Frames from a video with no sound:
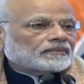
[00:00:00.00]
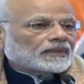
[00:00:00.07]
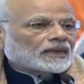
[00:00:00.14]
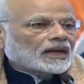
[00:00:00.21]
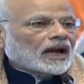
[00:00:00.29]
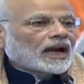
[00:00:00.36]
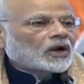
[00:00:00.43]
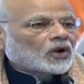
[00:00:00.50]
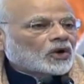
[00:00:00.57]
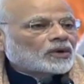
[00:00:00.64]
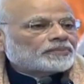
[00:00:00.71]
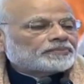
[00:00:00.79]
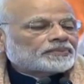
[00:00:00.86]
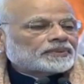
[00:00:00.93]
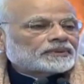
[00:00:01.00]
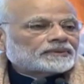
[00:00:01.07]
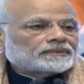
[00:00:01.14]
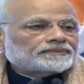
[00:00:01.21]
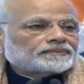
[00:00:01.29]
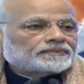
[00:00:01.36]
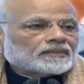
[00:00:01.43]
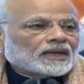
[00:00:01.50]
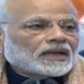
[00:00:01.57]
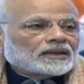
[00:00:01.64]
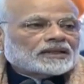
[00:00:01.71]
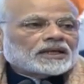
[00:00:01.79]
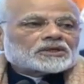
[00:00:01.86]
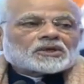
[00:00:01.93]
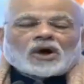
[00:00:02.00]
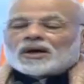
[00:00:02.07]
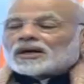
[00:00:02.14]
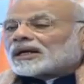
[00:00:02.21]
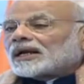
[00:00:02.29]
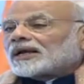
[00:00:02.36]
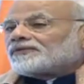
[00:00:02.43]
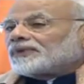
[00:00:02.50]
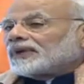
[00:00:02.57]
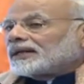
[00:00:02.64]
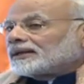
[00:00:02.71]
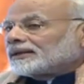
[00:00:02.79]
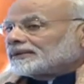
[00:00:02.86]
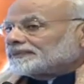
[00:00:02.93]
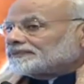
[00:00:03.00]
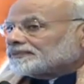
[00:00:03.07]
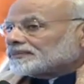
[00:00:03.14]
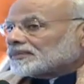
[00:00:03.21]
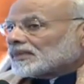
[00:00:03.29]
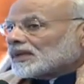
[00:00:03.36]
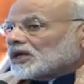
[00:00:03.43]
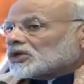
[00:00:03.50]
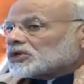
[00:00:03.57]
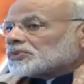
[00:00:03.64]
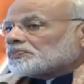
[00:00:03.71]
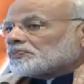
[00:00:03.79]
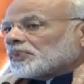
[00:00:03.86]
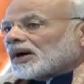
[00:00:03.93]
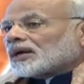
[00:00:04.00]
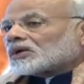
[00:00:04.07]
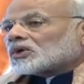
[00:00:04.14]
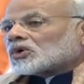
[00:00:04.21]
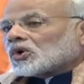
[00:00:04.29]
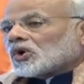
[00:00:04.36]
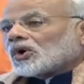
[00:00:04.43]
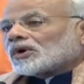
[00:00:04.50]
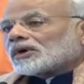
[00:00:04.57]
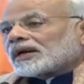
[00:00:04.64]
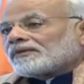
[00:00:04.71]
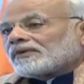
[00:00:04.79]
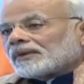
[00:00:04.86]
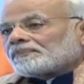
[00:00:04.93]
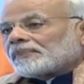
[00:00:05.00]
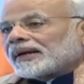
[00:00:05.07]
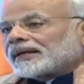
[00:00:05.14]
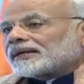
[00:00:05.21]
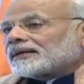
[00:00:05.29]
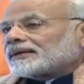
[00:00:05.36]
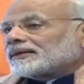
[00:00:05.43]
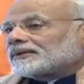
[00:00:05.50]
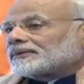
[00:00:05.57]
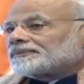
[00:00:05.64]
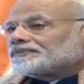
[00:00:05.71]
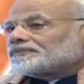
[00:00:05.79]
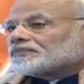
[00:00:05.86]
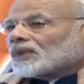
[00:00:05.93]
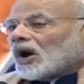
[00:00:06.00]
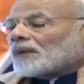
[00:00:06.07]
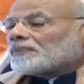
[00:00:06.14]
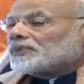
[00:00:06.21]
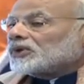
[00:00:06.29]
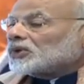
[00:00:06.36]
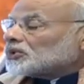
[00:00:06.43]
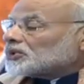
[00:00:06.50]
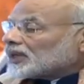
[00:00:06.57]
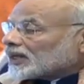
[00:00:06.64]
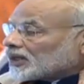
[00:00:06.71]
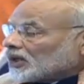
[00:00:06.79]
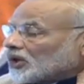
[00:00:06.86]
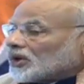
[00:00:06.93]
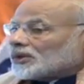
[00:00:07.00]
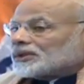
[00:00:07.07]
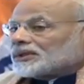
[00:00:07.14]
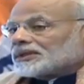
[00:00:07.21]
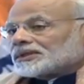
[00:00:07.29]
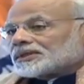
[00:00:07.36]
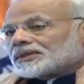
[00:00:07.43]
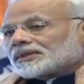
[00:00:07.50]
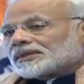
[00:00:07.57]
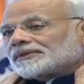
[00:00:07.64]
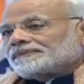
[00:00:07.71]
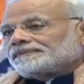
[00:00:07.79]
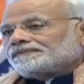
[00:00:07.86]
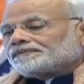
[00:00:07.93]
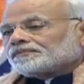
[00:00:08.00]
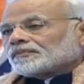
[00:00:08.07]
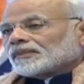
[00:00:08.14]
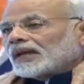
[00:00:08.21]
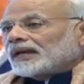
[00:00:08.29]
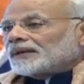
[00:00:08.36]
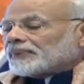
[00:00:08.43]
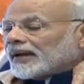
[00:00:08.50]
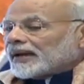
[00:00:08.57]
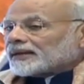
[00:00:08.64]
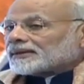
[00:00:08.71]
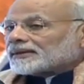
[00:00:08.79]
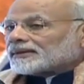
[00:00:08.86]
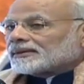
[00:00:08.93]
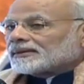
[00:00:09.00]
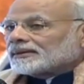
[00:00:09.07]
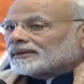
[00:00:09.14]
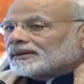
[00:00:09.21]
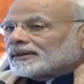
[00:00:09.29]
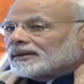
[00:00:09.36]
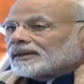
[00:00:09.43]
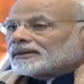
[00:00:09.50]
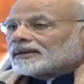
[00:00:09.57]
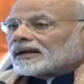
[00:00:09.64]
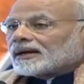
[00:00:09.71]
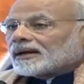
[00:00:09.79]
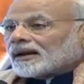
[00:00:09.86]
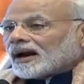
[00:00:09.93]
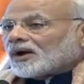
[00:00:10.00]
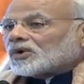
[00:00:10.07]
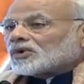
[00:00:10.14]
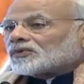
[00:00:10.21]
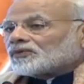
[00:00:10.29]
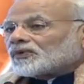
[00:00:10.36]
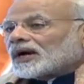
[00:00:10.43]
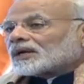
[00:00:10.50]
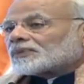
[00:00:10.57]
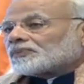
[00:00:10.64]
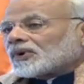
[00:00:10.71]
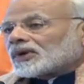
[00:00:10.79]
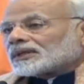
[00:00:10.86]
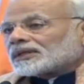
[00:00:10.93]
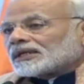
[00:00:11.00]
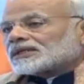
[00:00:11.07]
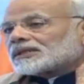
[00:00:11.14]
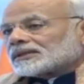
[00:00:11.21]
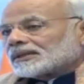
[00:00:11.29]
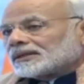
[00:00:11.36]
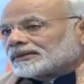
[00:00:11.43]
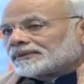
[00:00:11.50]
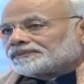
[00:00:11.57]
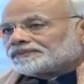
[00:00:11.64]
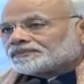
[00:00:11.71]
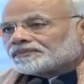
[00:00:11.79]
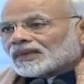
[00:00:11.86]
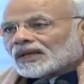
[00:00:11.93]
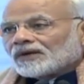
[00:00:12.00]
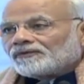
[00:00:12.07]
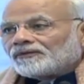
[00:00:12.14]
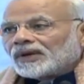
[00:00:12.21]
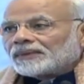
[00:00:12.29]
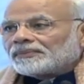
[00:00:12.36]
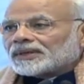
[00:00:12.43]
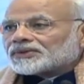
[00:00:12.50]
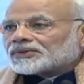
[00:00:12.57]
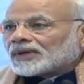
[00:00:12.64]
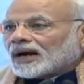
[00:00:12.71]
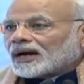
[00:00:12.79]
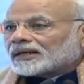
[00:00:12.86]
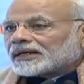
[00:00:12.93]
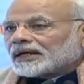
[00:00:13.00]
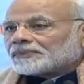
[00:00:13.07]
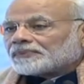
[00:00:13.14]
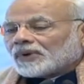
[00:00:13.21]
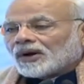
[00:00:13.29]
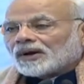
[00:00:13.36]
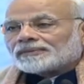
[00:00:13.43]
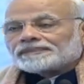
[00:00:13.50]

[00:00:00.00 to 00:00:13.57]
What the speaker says: I hope this conclave will spur co-development of new technologies. In fact, the groundwork for this will be started from